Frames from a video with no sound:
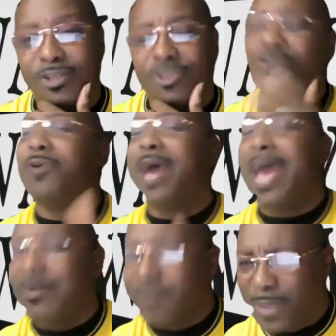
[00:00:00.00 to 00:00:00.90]
Do you
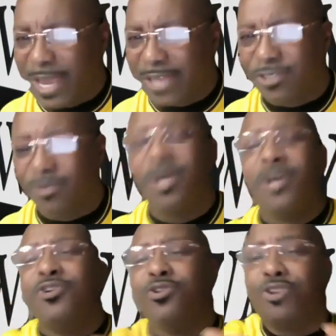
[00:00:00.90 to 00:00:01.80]
have a pastor?
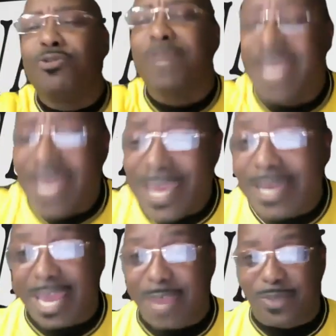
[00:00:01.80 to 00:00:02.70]
Do you
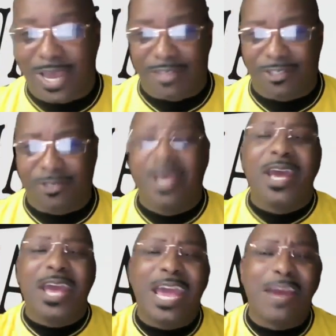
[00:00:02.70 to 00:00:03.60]
need a pastor?
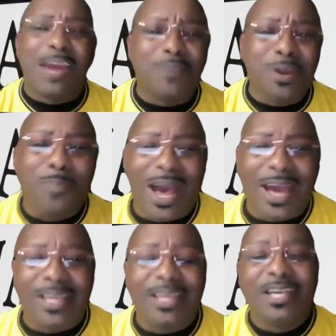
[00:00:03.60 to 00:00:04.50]

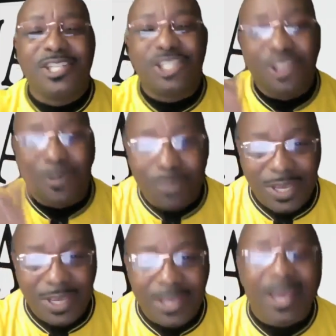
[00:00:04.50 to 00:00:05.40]
Everybody should
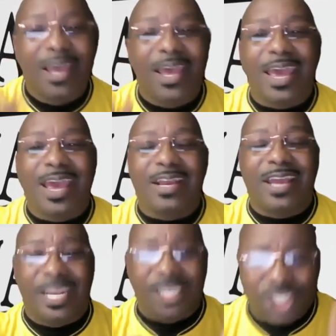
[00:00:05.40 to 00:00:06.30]
be at
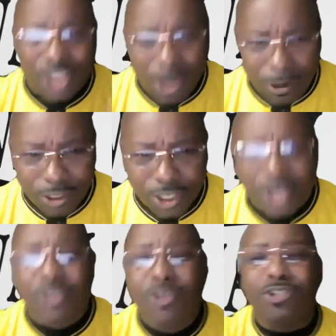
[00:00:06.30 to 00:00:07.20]
a church.
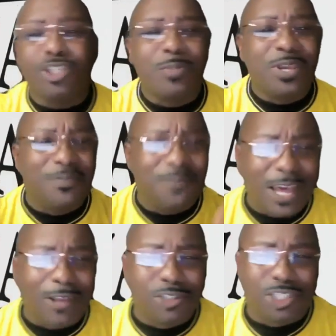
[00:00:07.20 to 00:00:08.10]
You should be
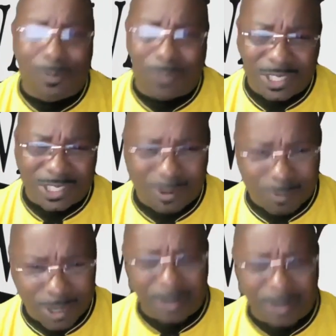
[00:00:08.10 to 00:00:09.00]
fellowshipping
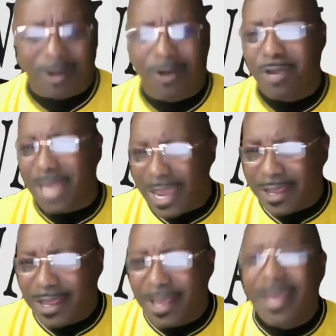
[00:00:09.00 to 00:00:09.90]
somewhere, okay?
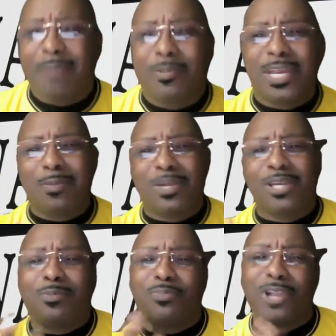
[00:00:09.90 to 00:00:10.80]
But let
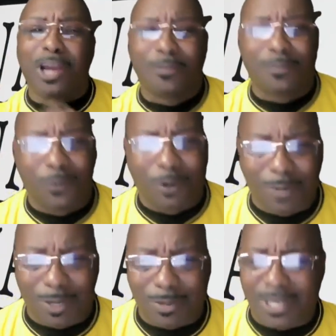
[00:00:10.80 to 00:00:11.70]
me pull over for a
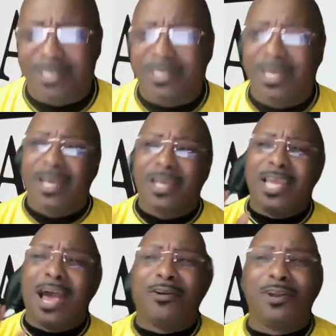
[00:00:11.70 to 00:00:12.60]
minute because
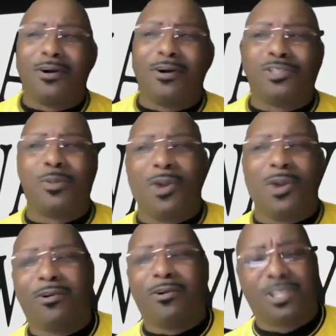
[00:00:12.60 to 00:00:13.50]
y'all know
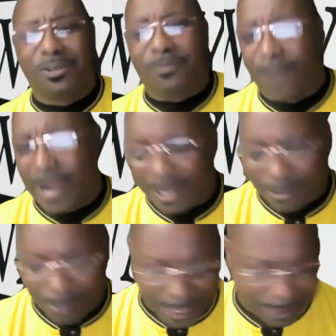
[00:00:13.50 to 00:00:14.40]
tomorrow is Good Friday,
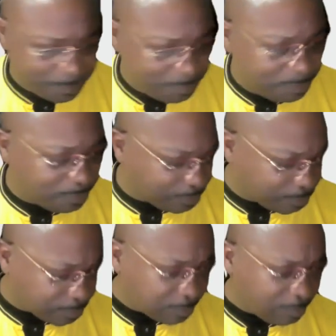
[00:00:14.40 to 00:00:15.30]
right?
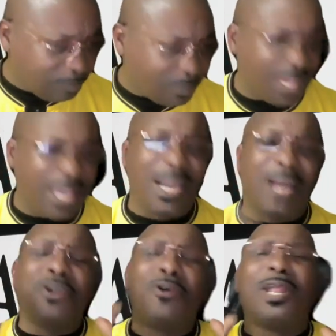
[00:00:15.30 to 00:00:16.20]
And I
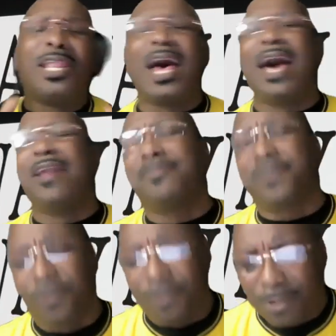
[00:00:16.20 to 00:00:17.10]
know a lot of
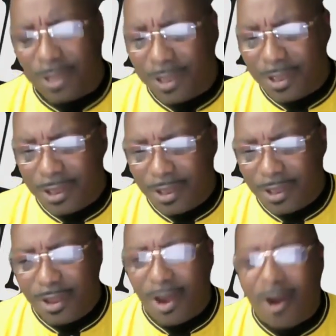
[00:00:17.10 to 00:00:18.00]
you
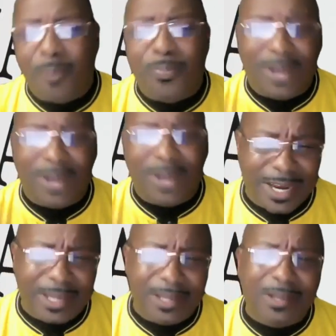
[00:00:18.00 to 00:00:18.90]
are
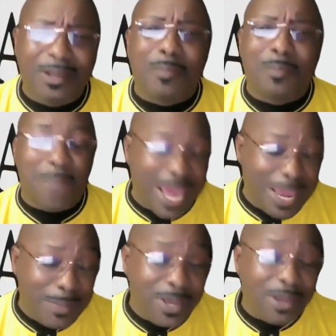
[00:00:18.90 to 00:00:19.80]
planning,
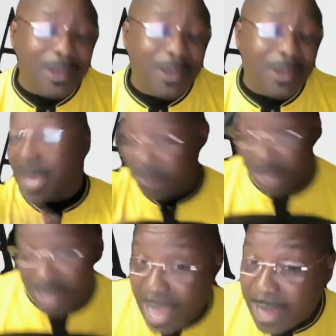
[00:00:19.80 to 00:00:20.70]
maybe, maybe
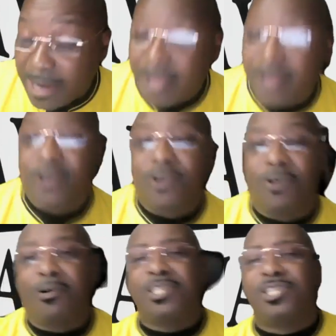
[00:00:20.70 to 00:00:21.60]
not,
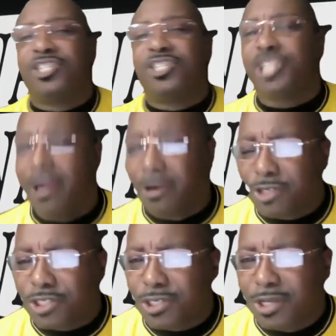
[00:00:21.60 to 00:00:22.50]
going to church.